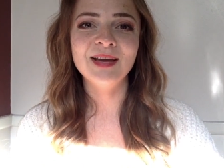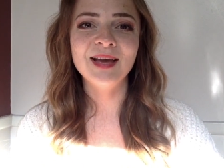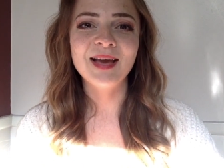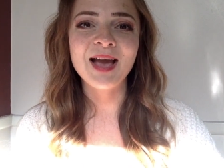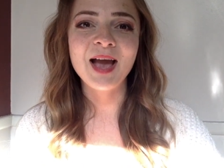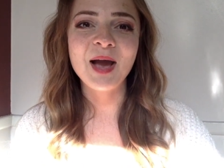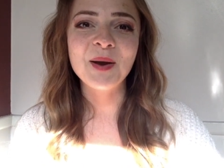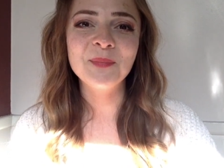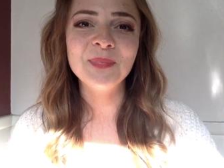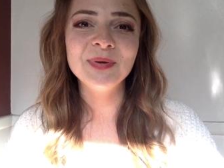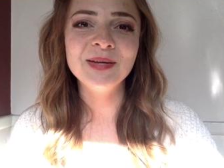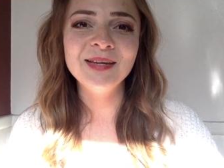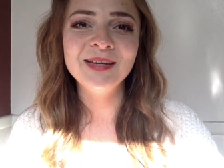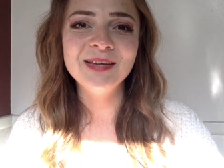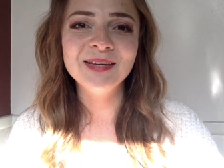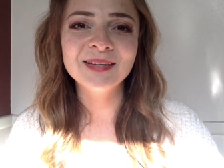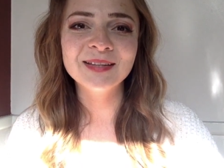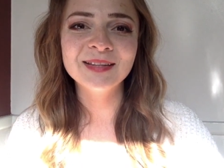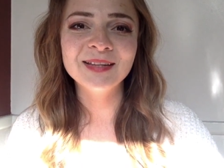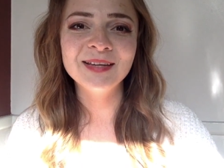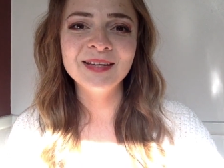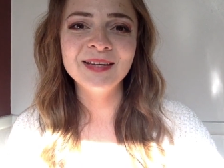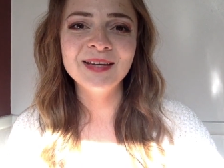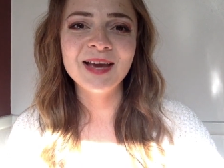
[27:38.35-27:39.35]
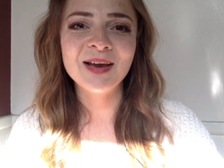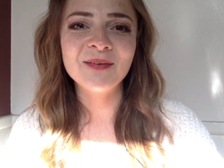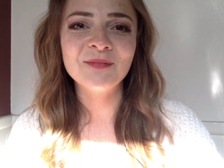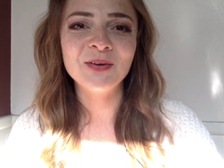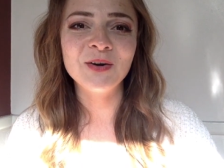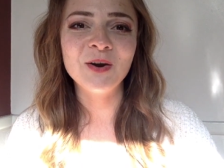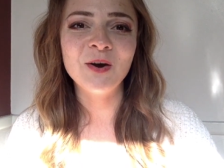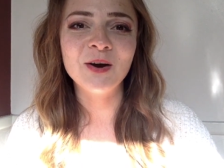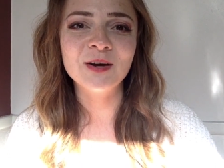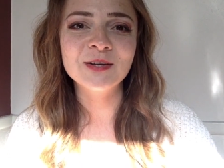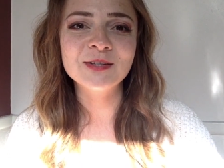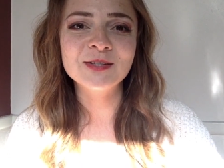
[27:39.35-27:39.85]
Happy healing. Have
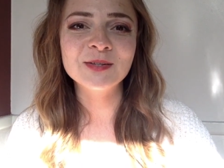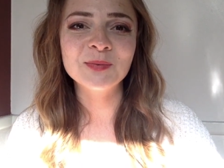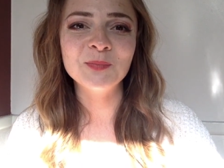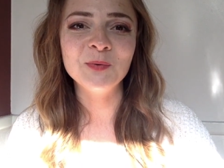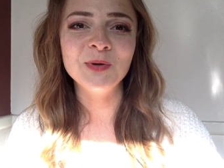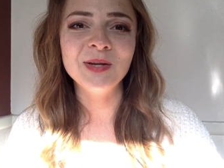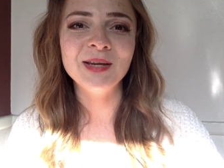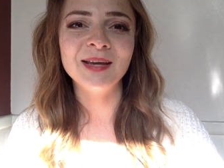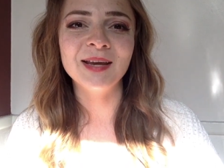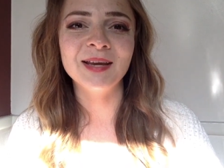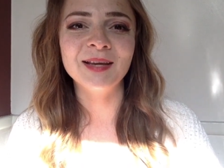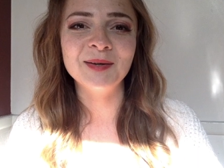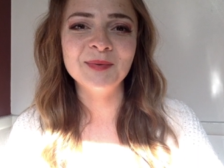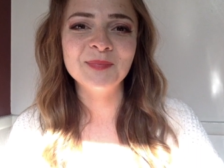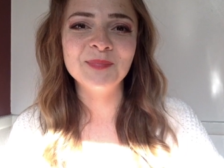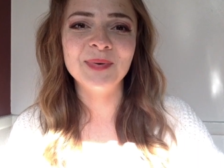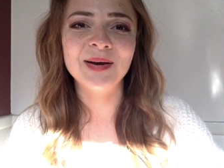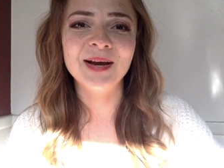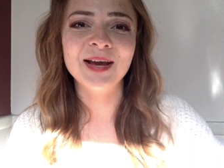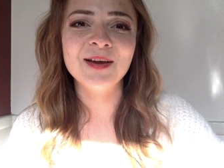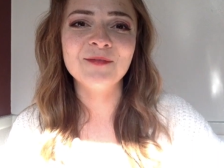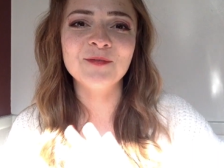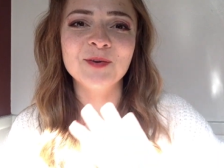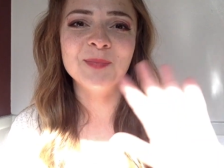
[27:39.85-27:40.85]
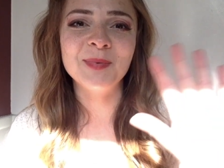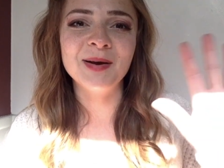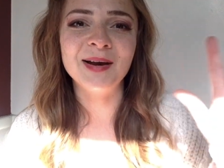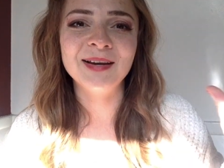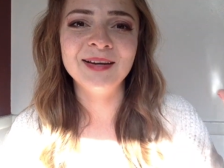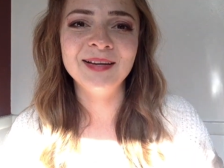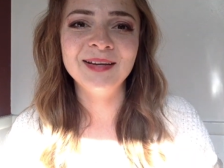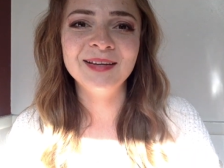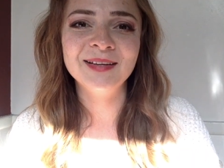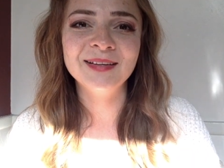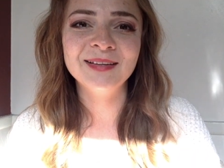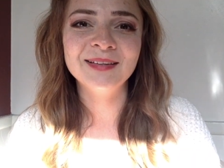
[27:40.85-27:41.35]
an awesome weekend. Bye,
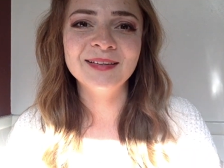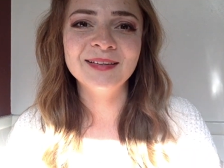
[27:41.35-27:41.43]
everybody.